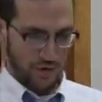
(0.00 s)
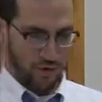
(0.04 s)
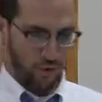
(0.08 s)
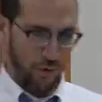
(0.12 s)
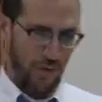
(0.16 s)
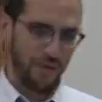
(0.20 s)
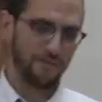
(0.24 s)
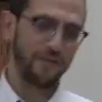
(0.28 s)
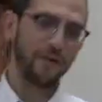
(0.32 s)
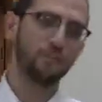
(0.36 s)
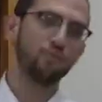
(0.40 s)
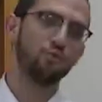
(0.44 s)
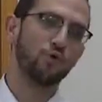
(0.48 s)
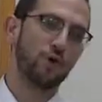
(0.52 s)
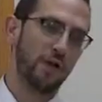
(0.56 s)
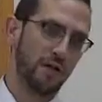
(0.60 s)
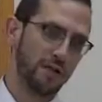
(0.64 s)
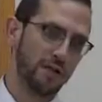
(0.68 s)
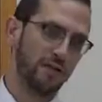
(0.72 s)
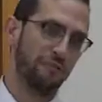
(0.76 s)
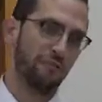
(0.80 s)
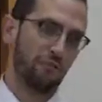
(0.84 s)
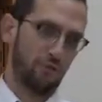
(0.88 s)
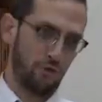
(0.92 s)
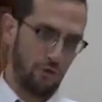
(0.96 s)
What if I'm
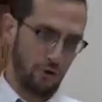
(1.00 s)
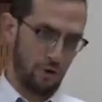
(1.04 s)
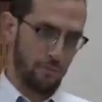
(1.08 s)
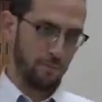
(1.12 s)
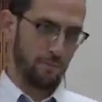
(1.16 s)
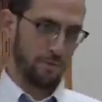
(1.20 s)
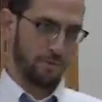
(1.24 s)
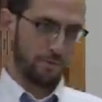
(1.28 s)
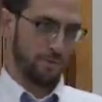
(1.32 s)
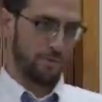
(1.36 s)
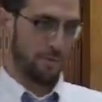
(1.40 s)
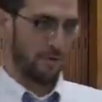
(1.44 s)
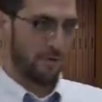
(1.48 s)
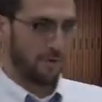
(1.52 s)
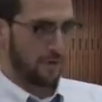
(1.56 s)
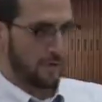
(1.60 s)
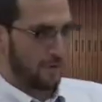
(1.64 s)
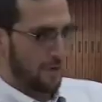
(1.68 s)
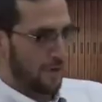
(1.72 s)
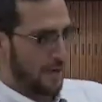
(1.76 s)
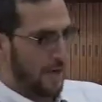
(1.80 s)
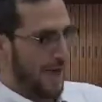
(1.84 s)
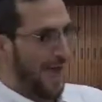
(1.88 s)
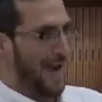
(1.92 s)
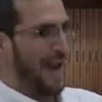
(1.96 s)
really frum,
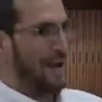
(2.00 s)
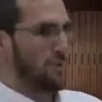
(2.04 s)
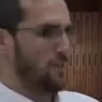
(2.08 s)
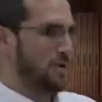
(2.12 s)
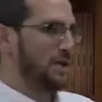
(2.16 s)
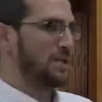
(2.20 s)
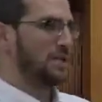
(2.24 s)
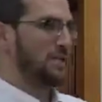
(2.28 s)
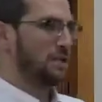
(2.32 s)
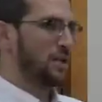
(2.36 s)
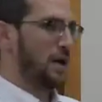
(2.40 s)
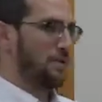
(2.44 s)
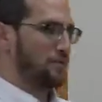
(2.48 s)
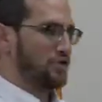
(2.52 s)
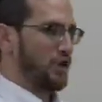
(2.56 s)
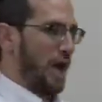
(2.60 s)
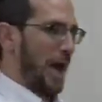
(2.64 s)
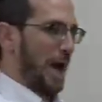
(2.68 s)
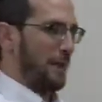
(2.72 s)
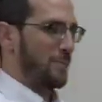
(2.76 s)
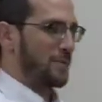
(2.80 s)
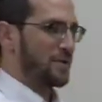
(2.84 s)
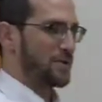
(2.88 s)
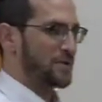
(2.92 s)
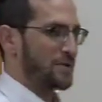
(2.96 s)
and I really love
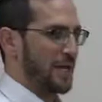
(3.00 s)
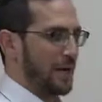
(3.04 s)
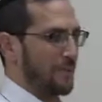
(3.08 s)
Shabbos,